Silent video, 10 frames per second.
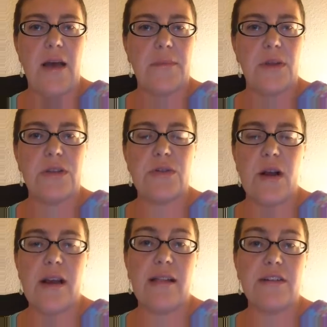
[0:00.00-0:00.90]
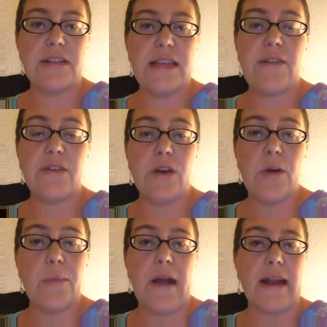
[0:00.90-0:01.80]
Use the wrong colors. Yeah, for your
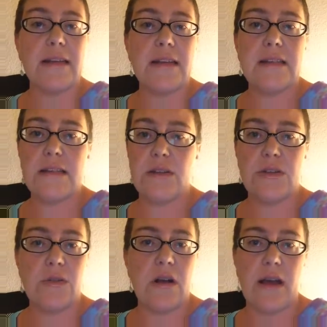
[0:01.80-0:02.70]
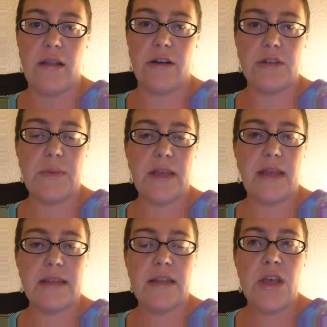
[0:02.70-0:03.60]
own practice, use the wrong colors
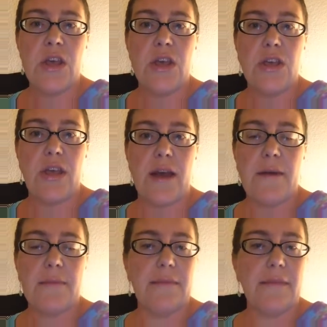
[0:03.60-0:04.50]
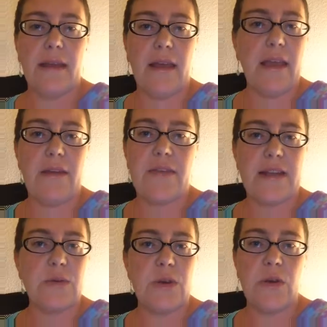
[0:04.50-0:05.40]
because if
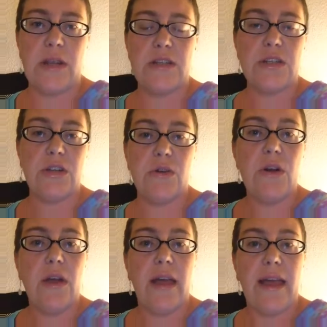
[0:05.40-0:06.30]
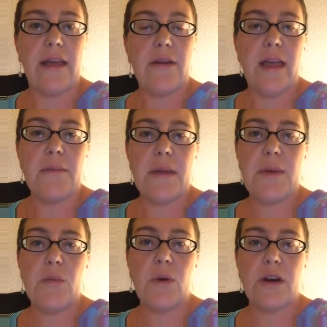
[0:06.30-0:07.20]
that's what you need to do, and
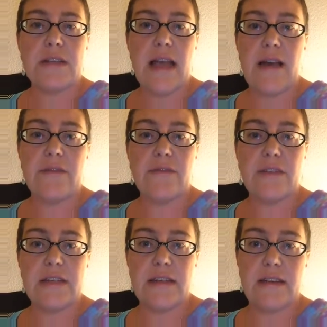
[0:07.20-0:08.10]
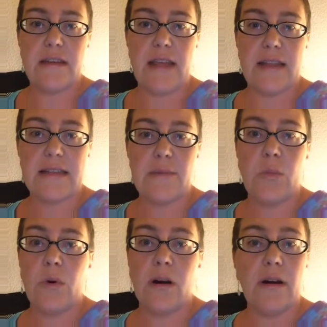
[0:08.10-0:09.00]
maybe work to get some
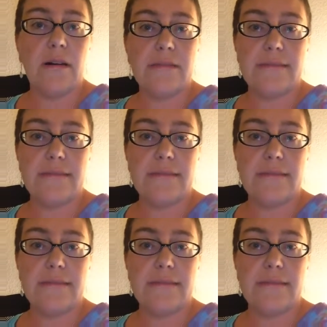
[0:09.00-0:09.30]
more.